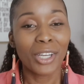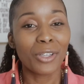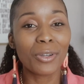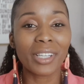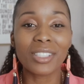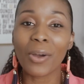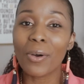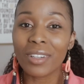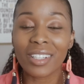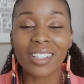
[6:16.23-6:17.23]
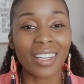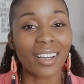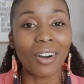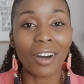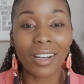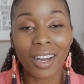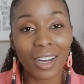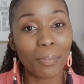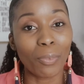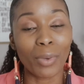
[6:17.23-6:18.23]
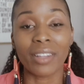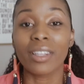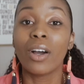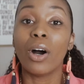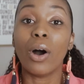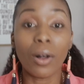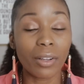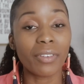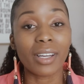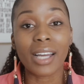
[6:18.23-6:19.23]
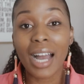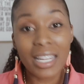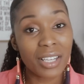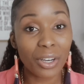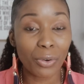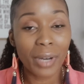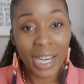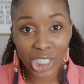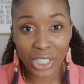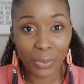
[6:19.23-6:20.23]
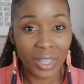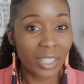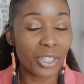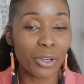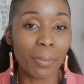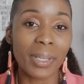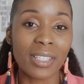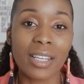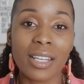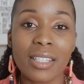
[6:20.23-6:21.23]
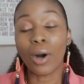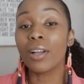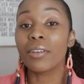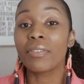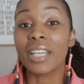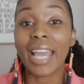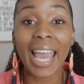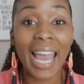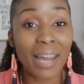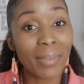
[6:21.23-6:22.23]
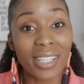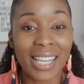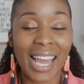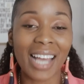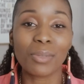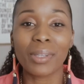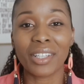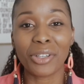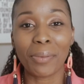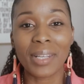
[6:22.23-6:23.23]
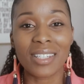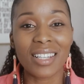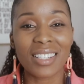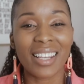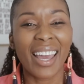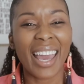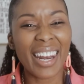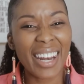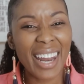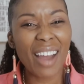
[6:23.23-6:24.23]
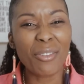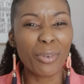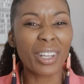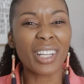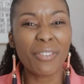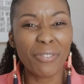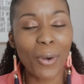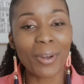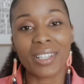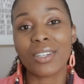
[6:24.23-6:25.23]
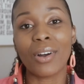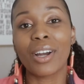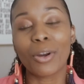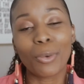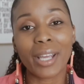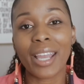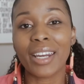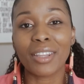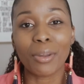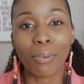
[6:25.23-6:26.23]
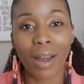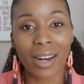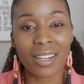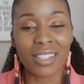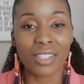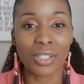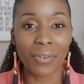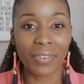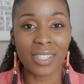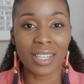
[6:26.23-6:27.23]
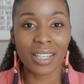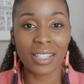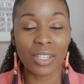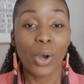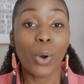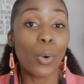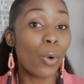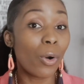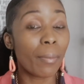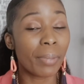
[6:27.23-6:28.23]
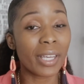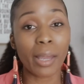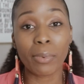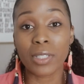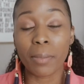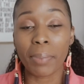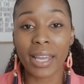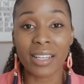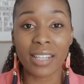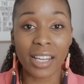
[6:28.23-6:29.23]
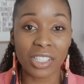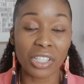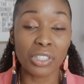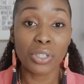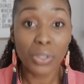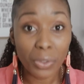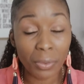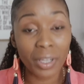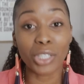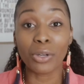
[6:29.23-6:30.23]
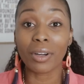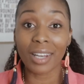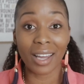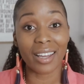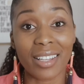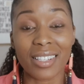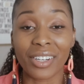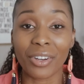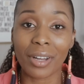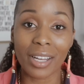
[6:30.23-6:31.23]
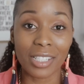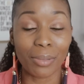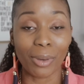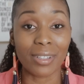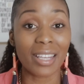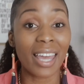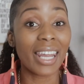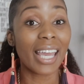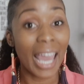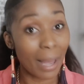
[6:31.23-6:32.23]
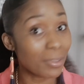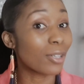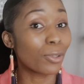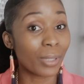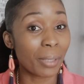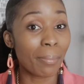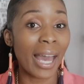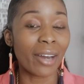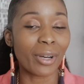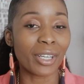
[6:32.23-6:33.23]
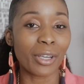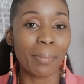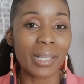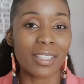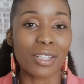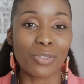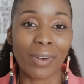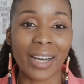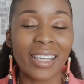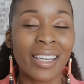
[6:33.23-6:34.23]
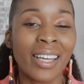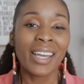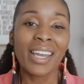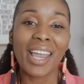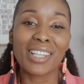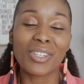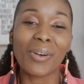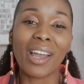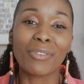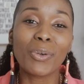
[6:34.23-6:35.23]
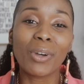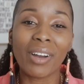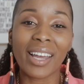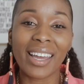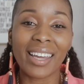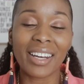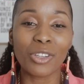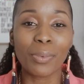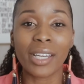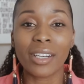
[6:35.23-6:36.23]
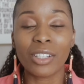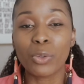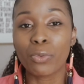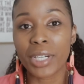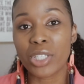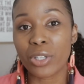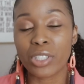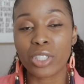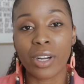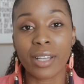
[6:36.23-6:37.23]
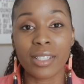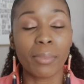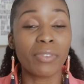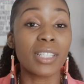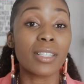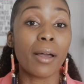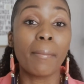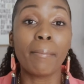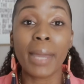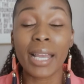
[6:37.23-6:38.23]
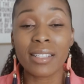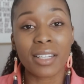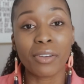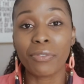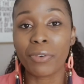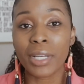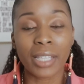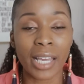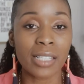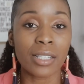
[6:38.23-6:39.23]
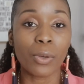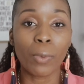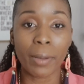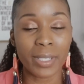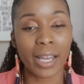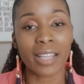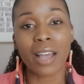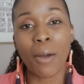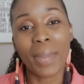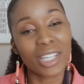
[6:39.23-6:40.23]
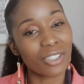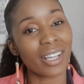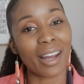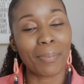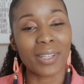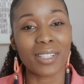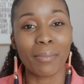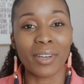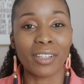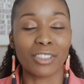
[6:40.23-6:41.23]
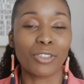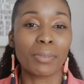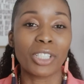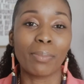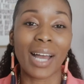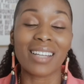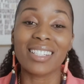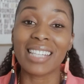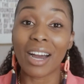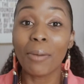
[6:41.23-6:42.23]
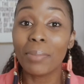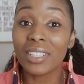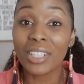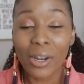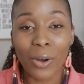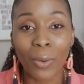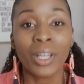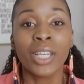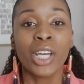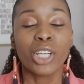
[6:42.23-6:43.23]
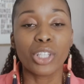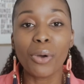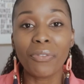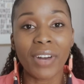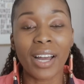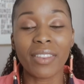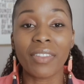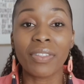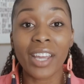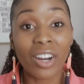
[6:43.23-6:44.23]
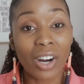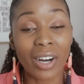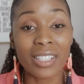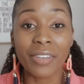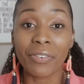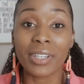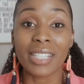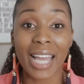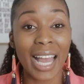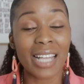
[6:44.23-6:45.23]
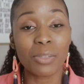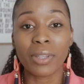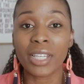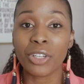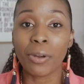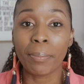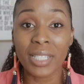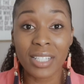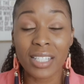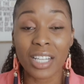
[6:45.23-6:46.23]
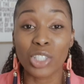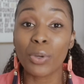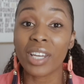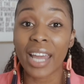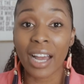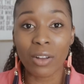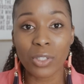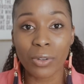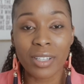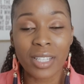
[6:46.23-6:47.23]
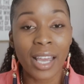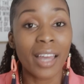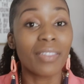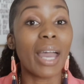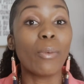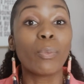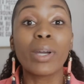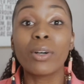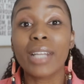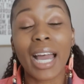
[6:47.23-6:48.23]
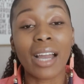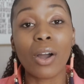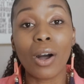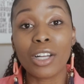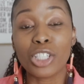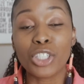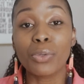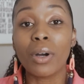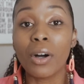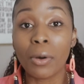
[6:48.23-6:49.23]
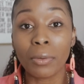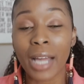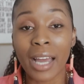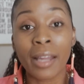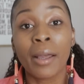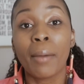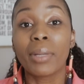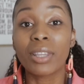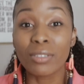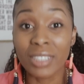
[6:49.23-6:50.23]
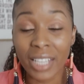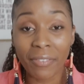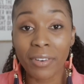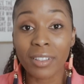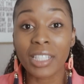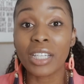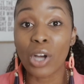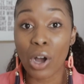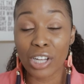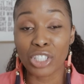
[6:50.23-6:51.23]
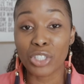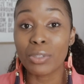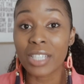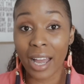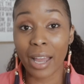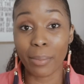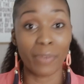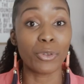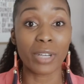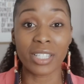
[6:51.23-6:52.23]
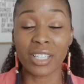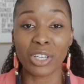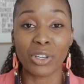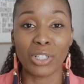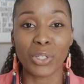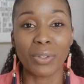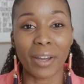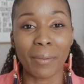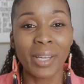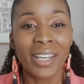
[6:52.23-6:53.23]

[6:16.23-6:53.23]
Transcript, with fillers: You can totally get caught up with all of the content creation within your business, all of the admin tasks within your business, and not really focus on creating the products and services or being able to pay attention to your clients and your customers. And they absolutely matter in your business, right? And so if you go ahead and you begin to do research on some of these amazing freelance websites, I'll make sure that I put some in the description box down below. You'll find that there are different tasks within your business that you can outsource that will not cost you a whole lot, but they'll definitely cost you time if you continue to do them.